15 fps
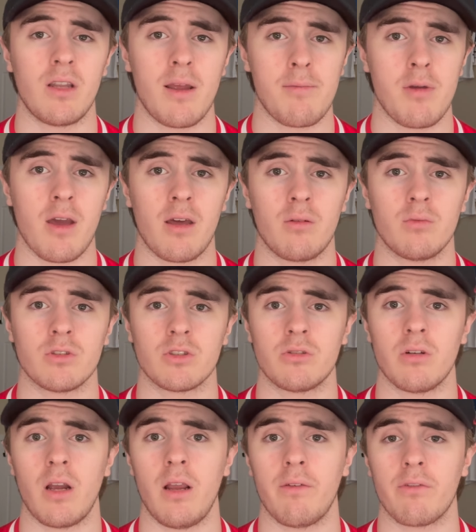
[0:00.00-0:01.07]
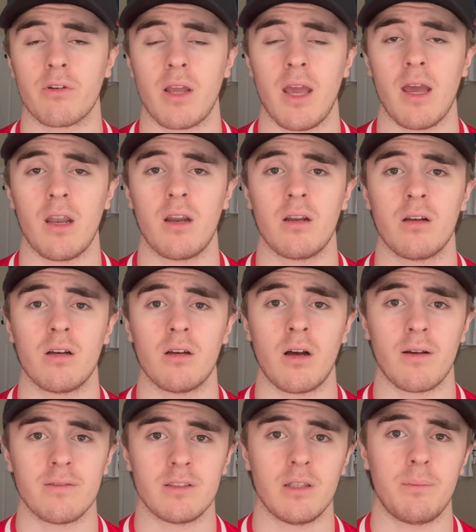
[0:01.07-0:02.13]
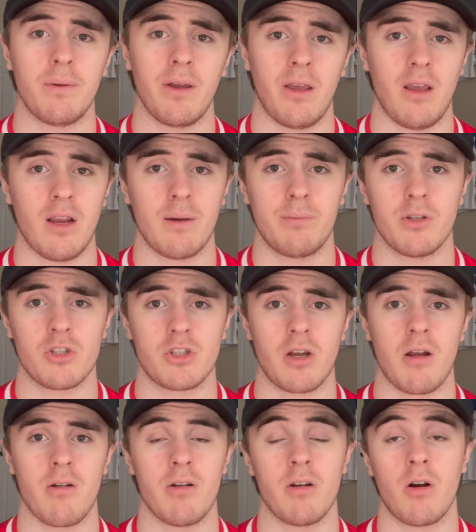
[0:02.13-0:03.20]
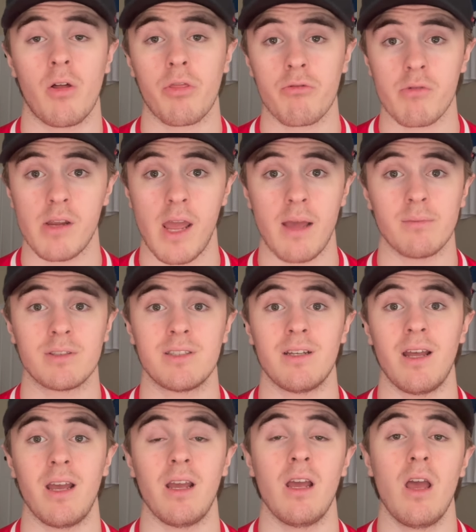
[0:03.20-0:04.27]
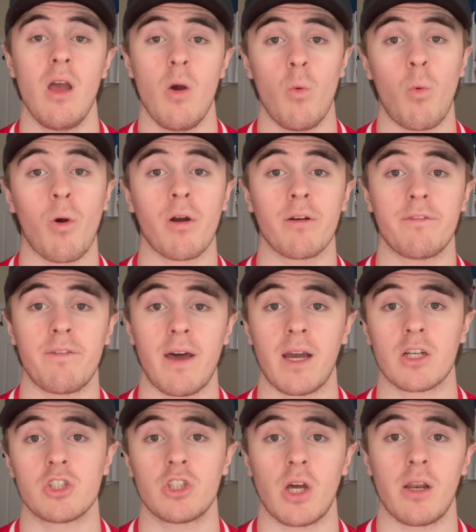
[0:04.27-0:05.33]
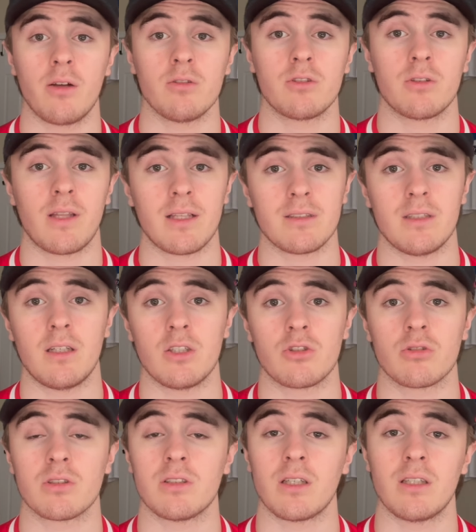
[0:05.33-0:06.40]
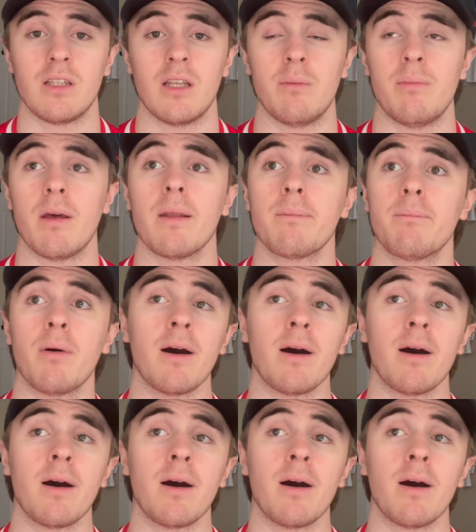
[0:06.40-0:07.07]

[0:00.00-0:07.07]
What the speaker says: Desbiens was great for Canada, obviously picking up the shutout, and all 3 games today were in fact shutouts, so that's an interesting tidbit.